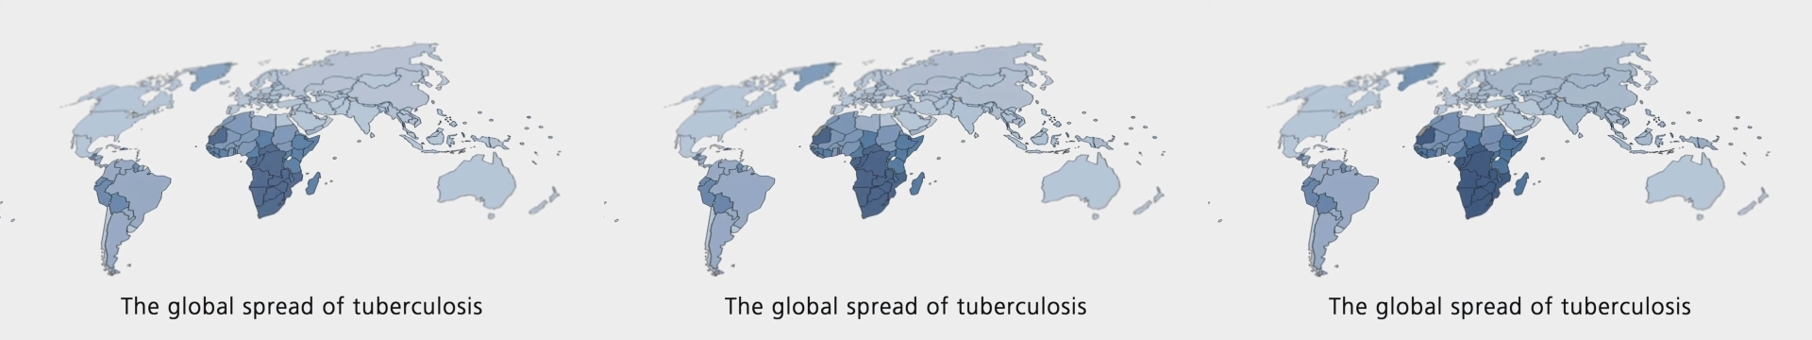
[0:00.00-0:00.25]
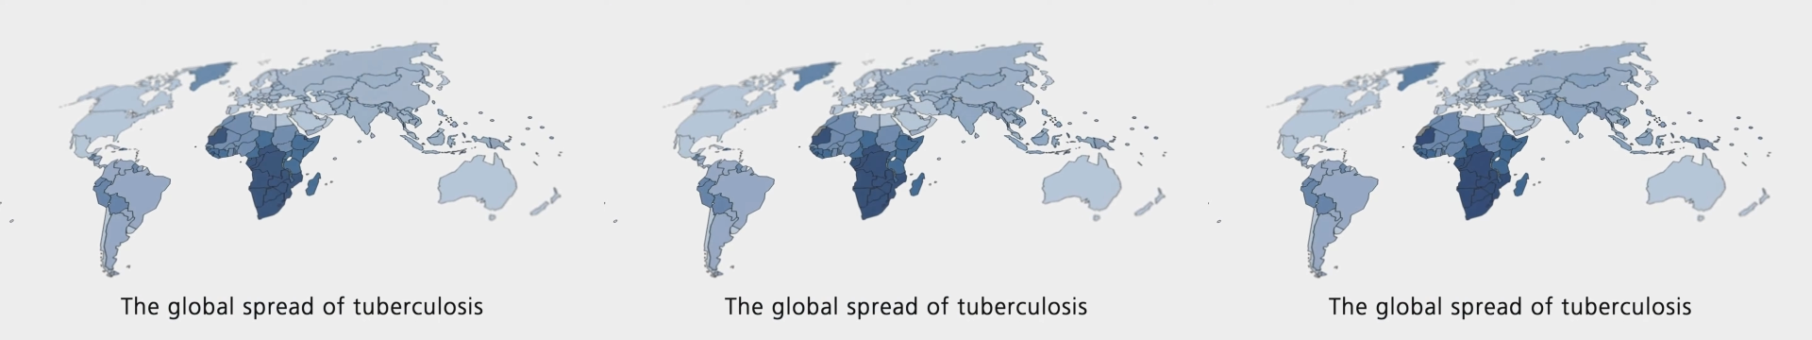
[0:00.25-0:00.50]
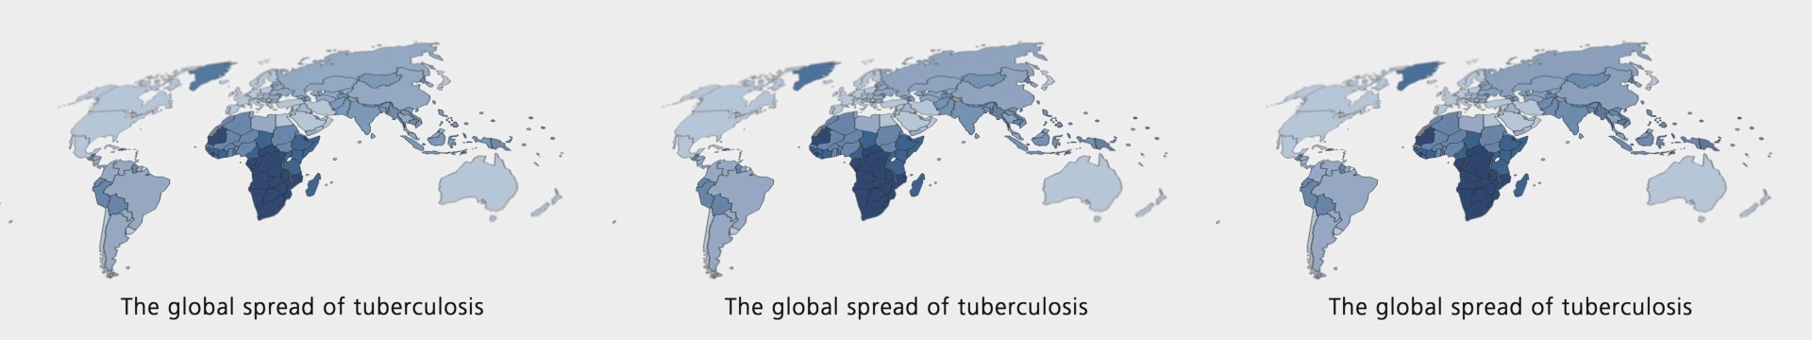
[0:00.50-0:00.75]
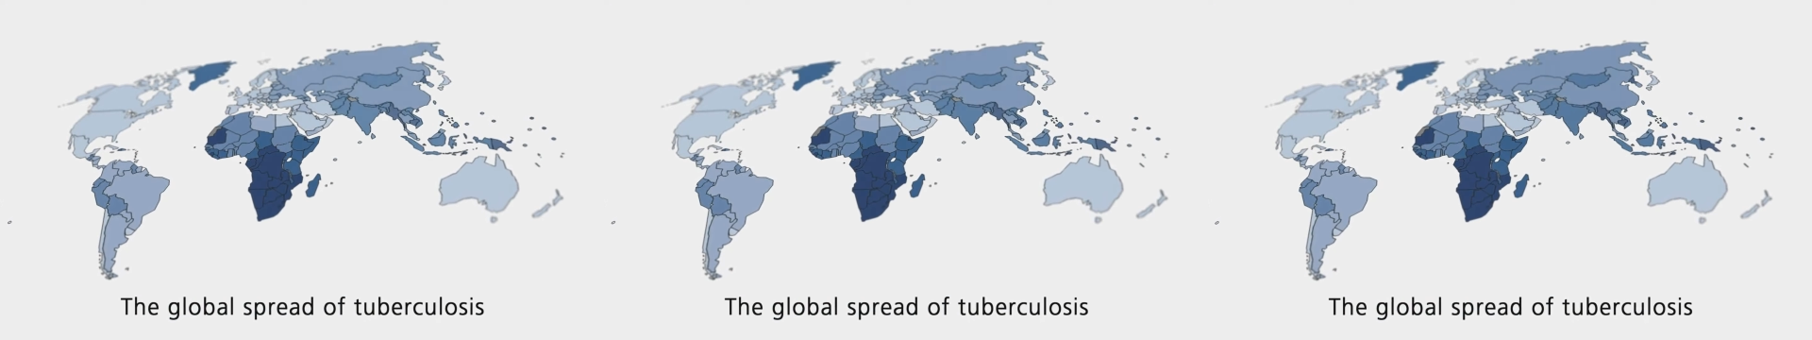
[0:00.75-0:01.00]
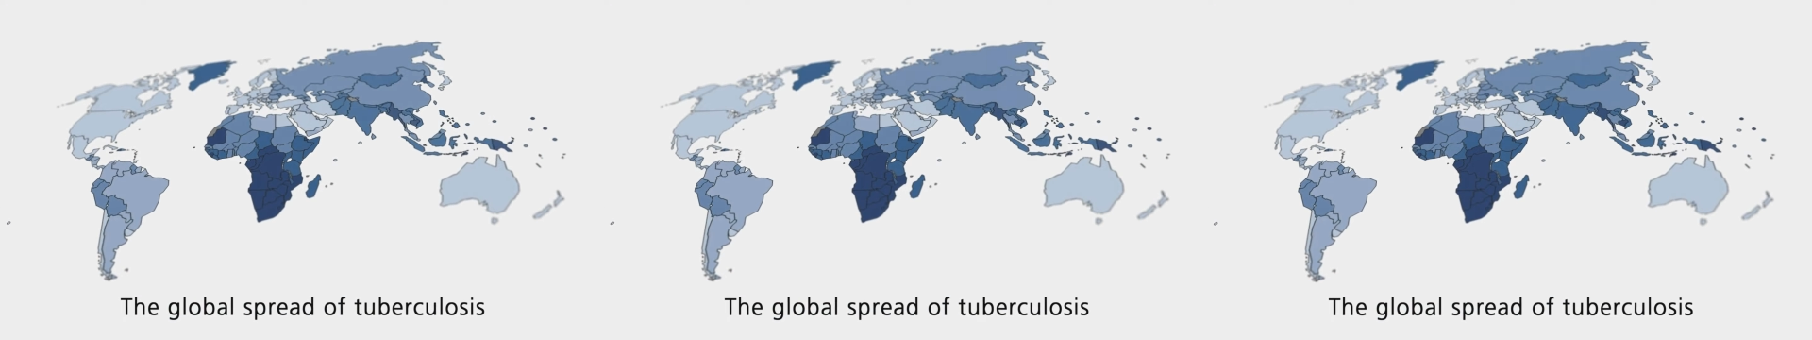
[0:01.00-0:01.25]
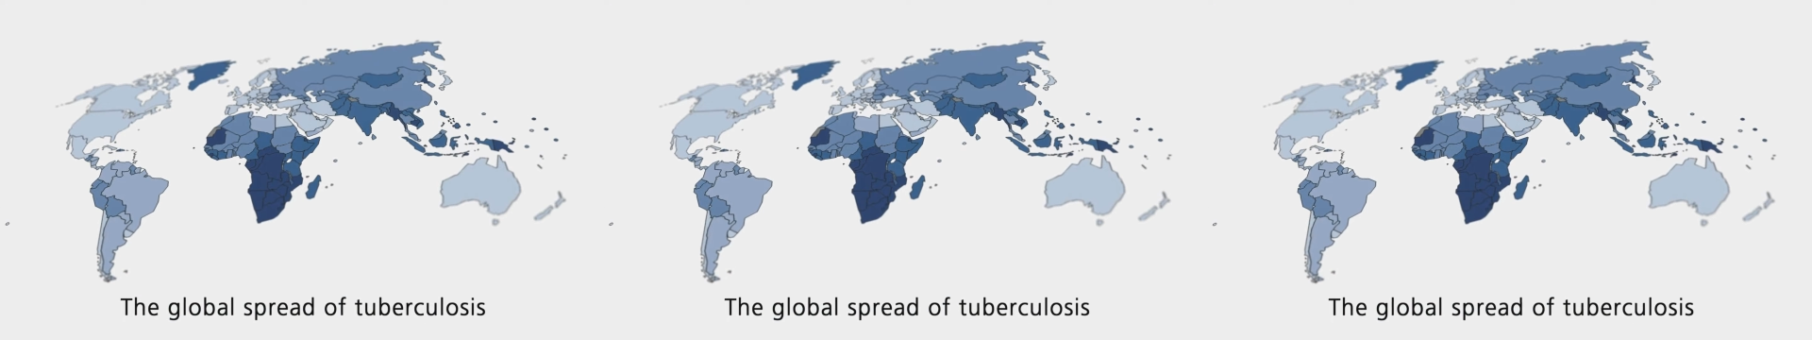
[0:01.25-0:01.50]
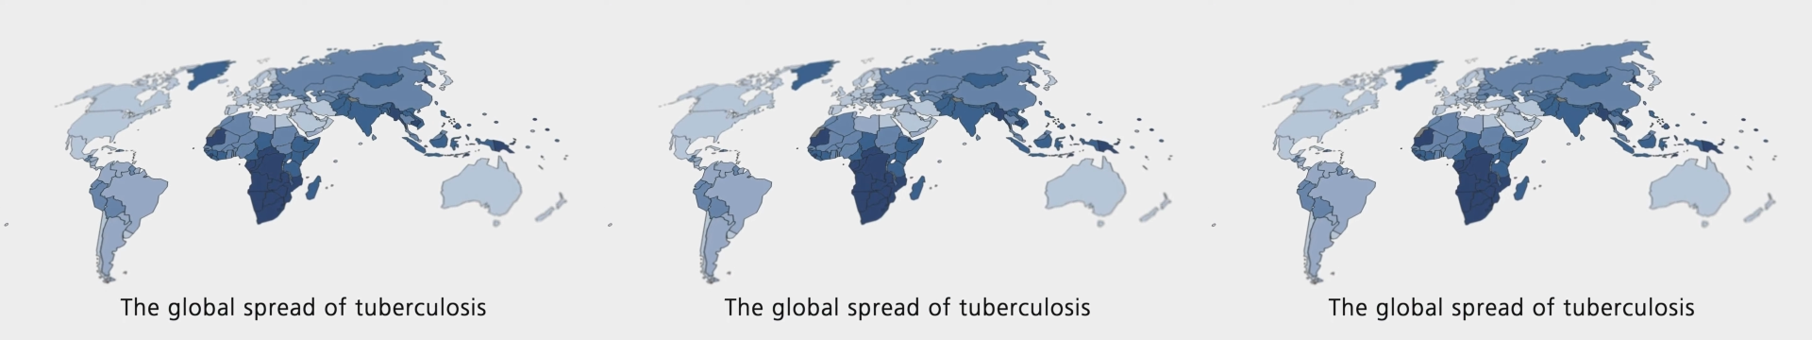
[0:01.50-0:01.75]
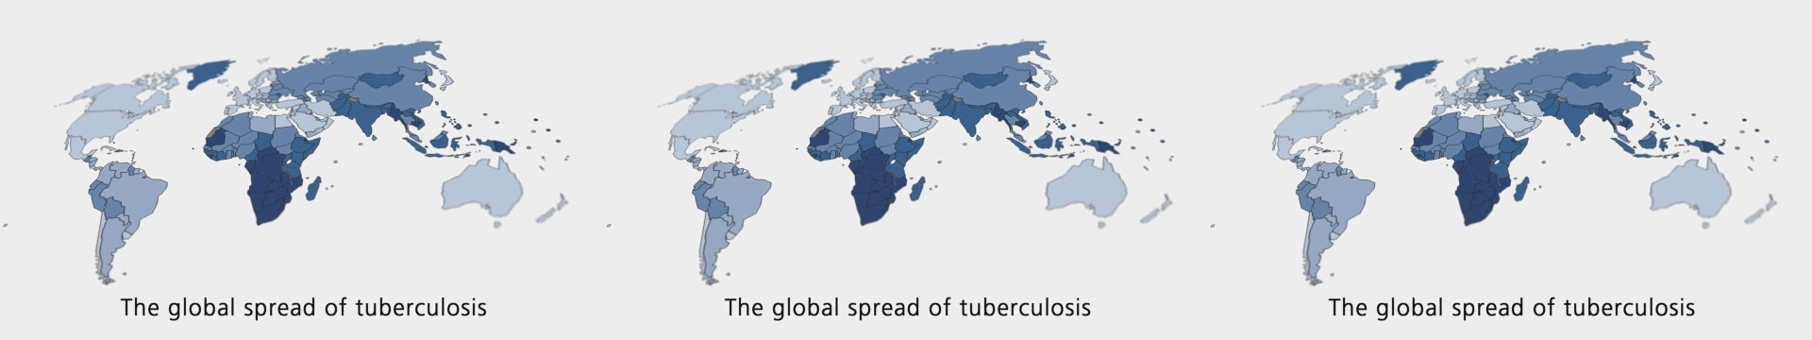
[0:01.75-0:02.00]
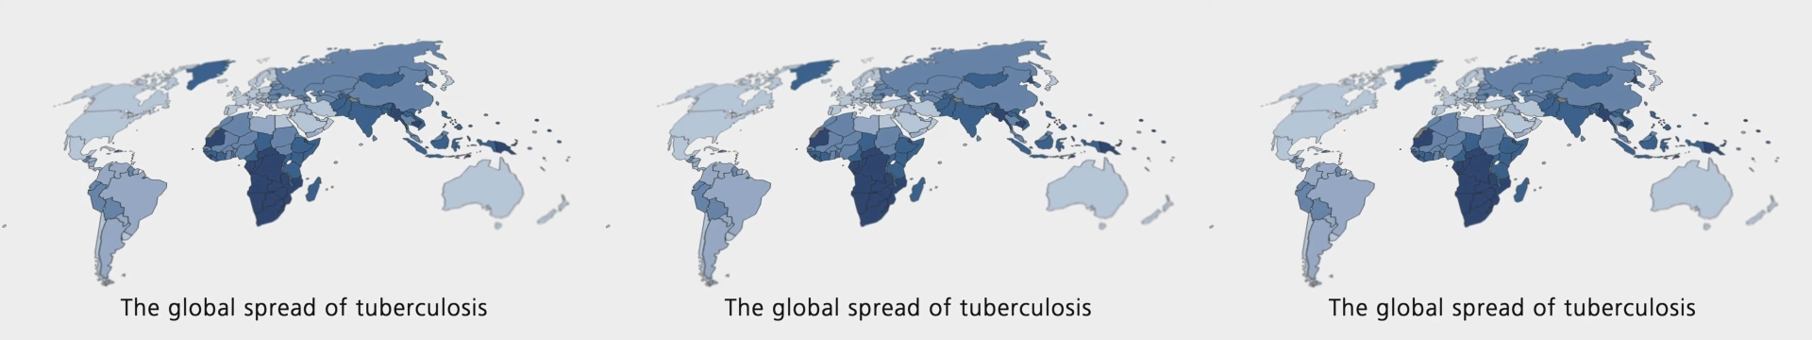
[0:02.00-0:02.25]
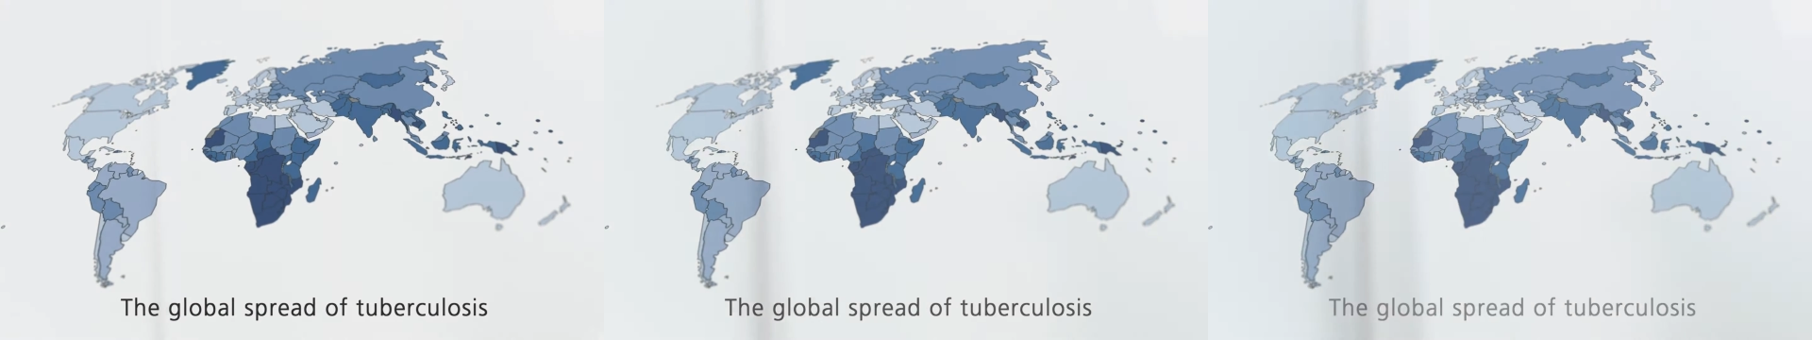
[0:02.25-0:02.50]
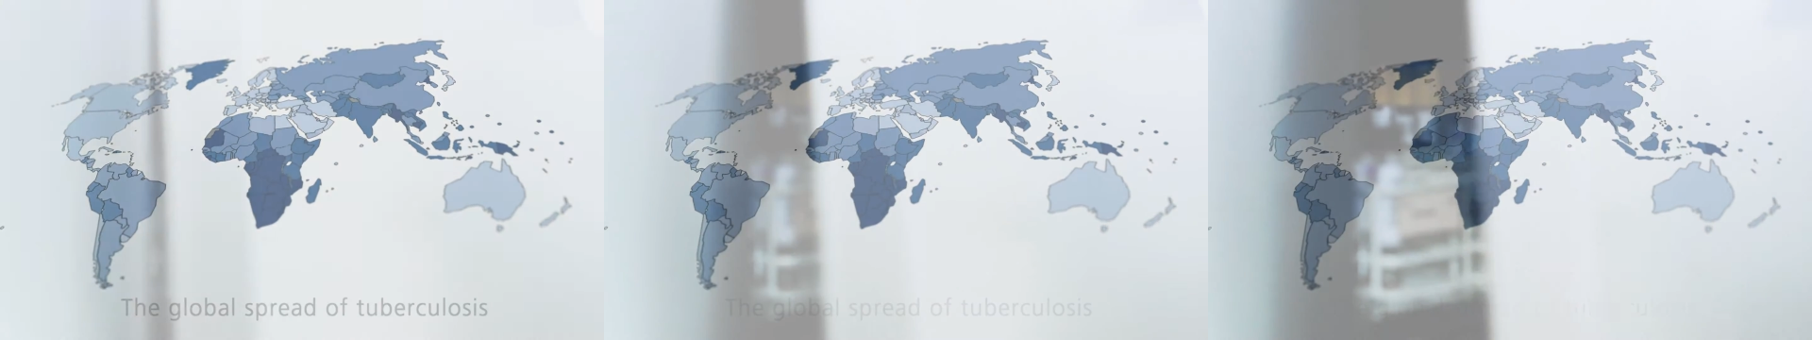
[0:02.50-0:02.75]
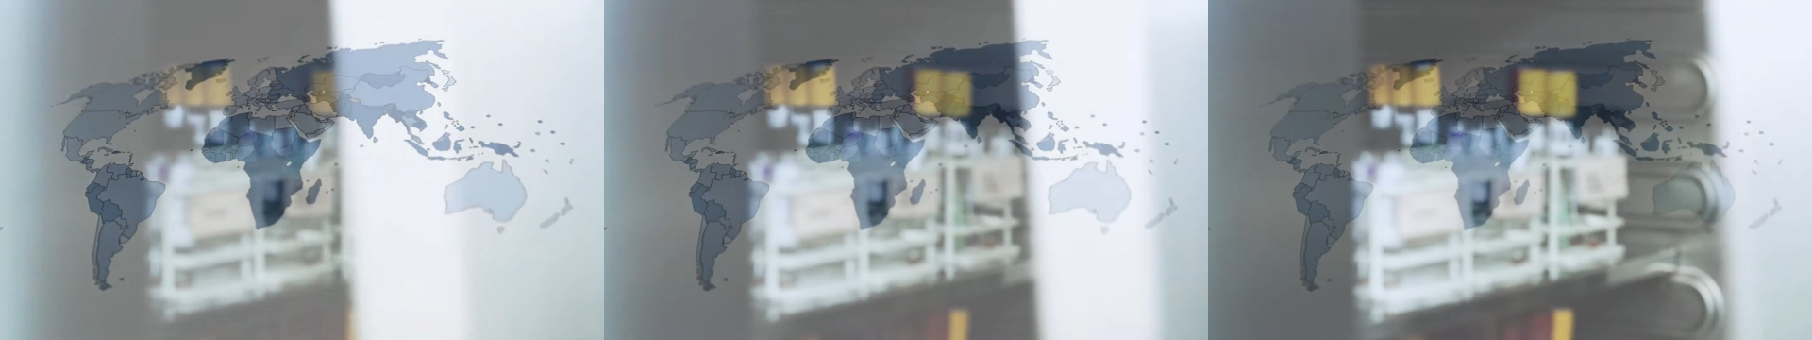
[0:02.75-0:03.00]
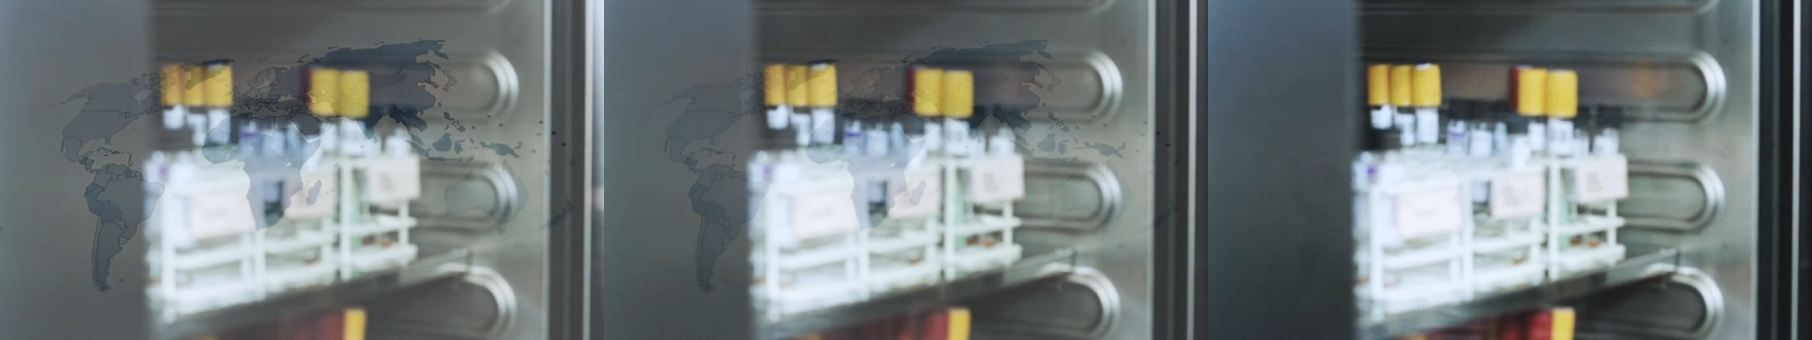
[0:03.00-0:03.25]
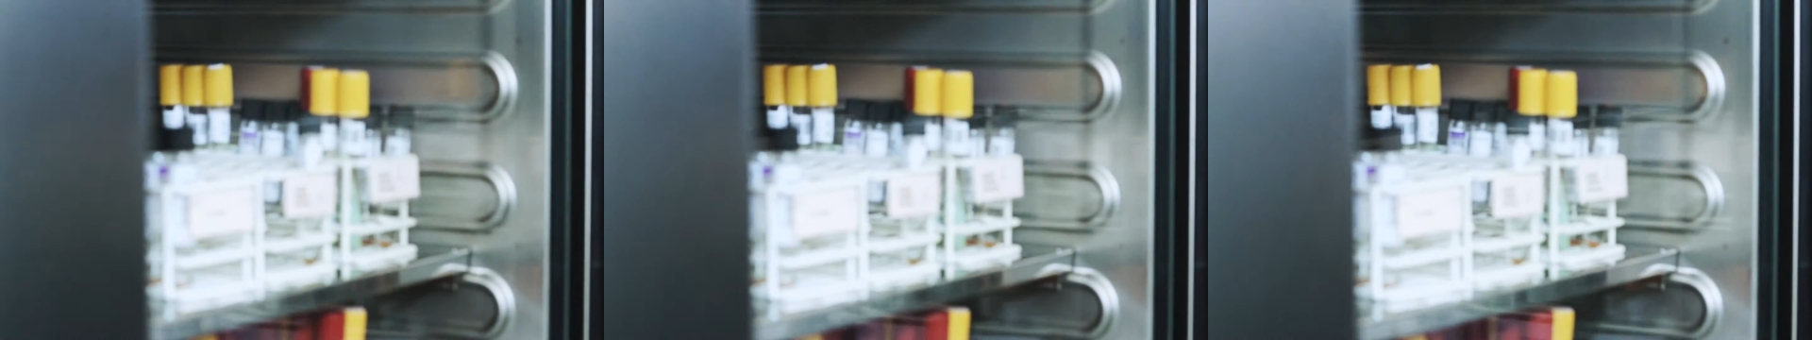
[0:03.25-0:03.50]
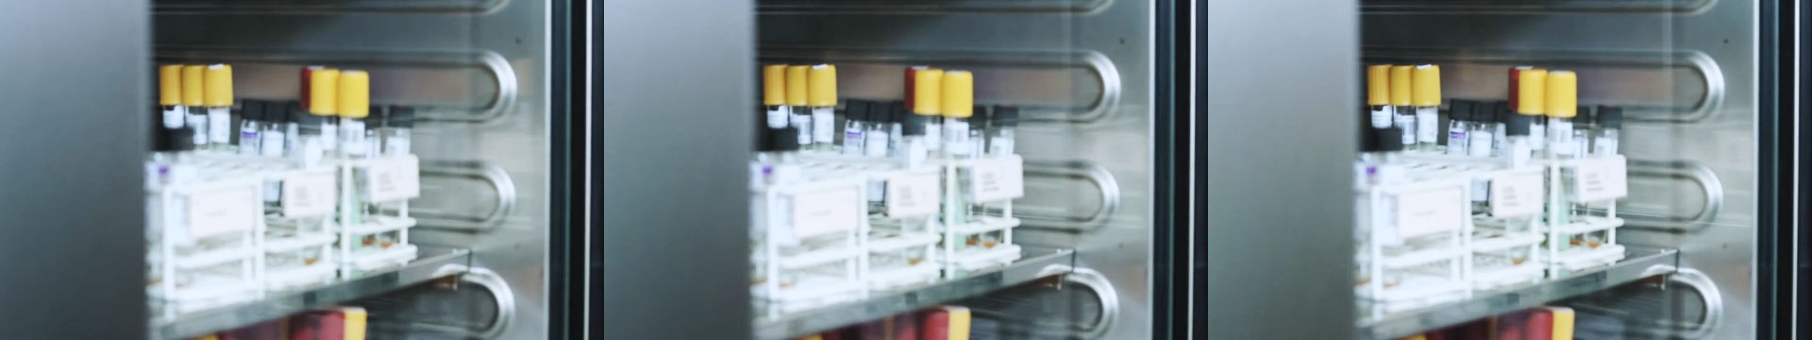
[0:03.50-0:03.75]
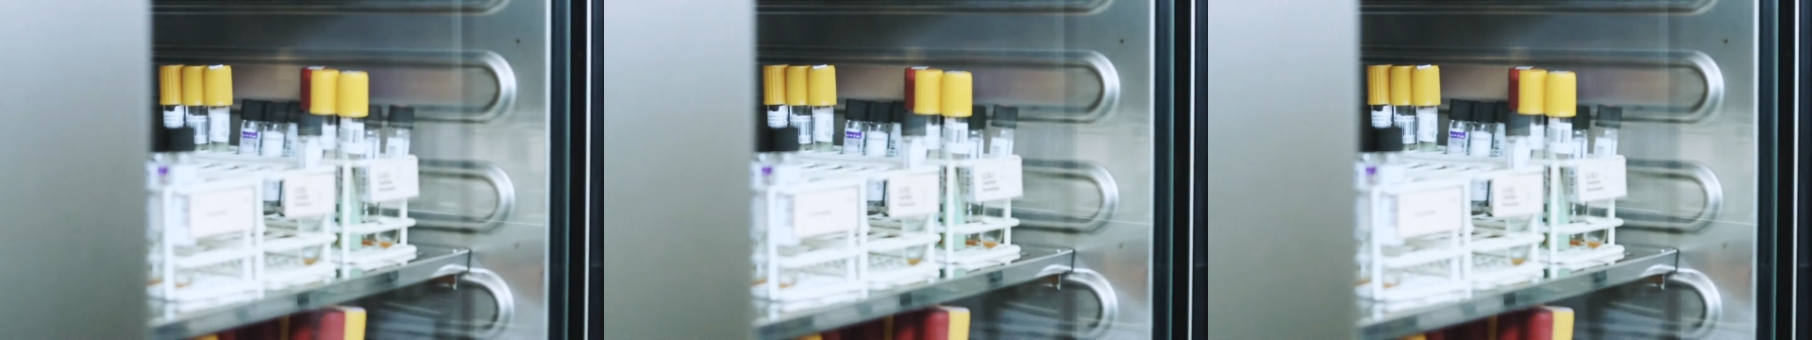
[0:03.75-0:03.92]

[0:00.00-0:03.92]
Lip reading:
No face is visible, so there are no lips to read.